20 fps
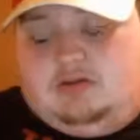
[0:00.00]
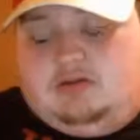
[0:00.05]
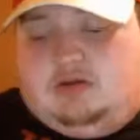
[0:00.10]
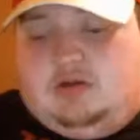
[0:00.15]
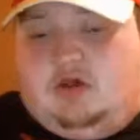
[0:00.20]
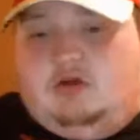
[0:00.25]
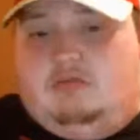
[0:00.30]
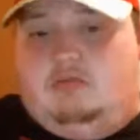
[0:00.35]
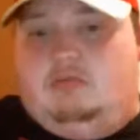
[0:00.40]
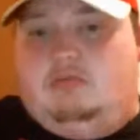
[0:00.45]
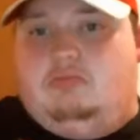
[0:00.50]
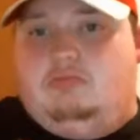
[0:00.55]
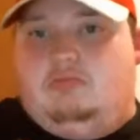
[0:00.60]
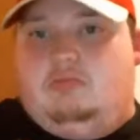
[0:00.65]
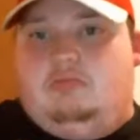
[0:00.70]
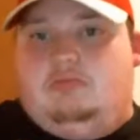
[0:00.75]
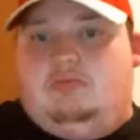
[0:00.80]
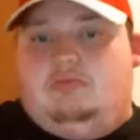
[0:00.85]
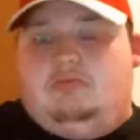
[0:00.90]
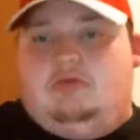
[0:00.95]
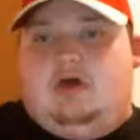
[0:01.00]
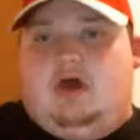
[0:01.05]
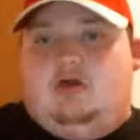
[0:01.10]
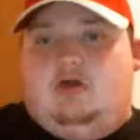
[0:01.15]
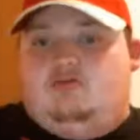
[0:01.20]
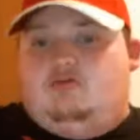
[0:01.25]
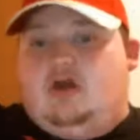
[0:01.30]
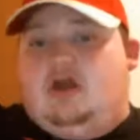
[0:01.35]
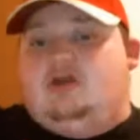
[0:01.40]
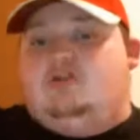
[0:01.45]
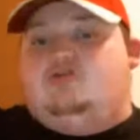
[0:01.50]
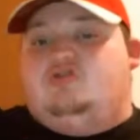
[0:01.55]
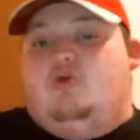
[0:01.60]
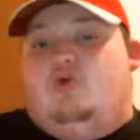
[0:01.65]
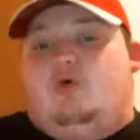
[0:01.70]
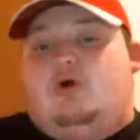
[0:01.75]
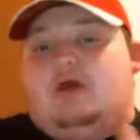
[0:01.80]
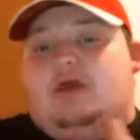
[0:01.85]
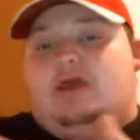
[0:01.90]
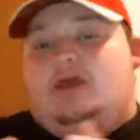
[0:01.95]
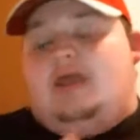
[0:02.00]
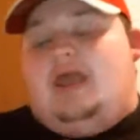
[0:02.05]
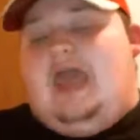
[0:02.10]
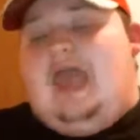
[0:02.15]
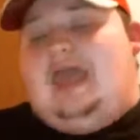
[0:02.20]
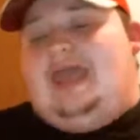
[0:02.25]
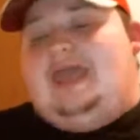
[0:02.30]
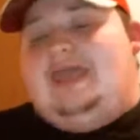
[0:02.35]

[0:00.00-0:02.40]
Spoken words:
Stark and a Greyjoy.